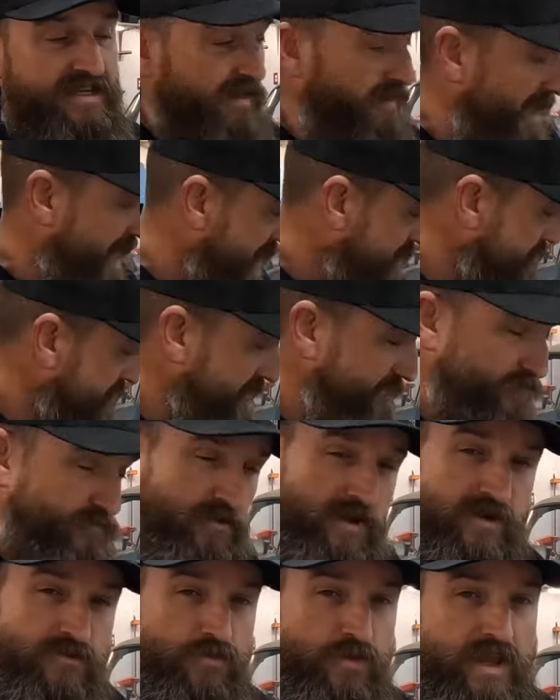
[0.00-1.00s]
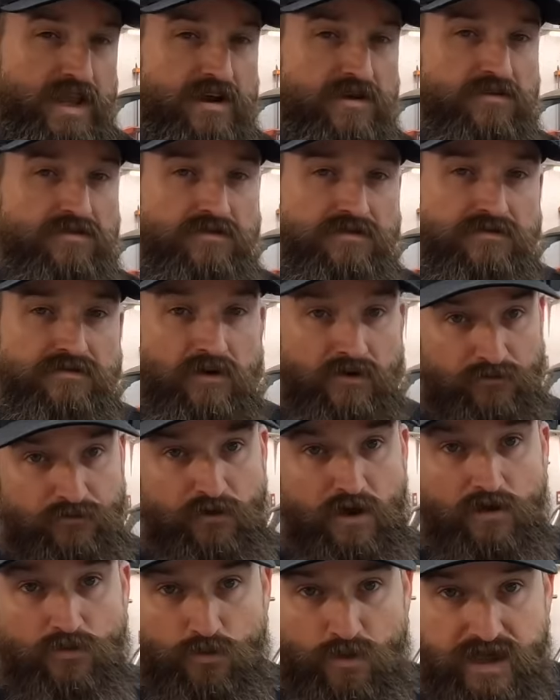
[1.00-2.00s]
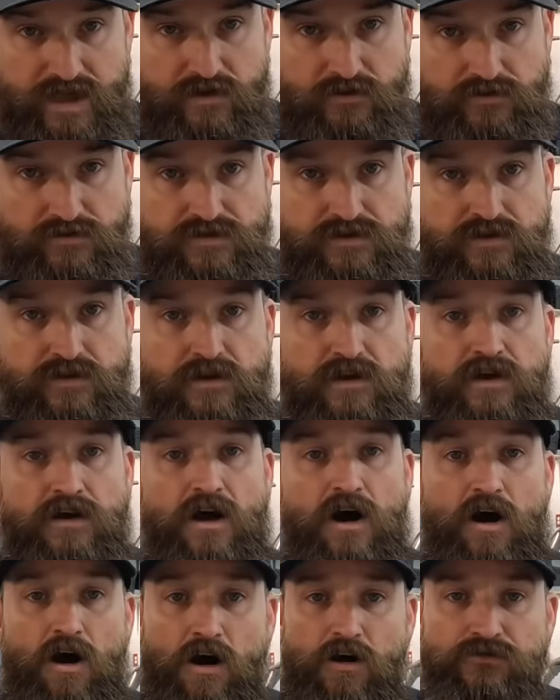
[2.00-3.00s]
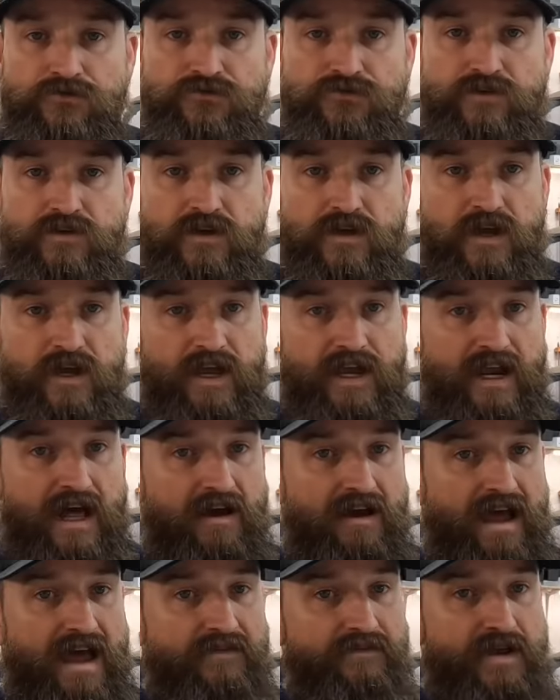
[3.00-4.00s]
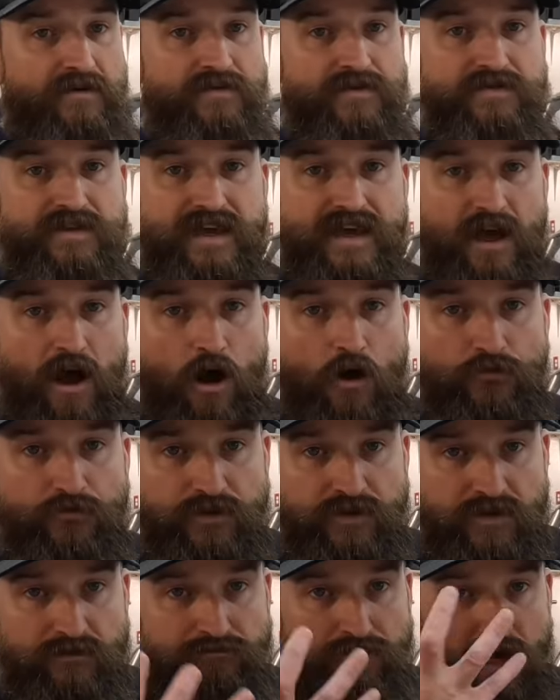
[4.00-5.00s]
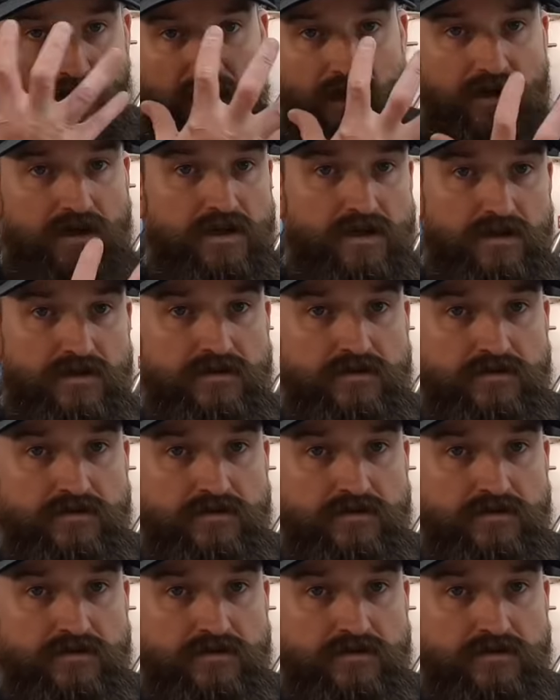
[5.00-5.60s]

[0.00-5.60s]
I'll have that front wheel or front wheels off, and I'll have everything off in the mug,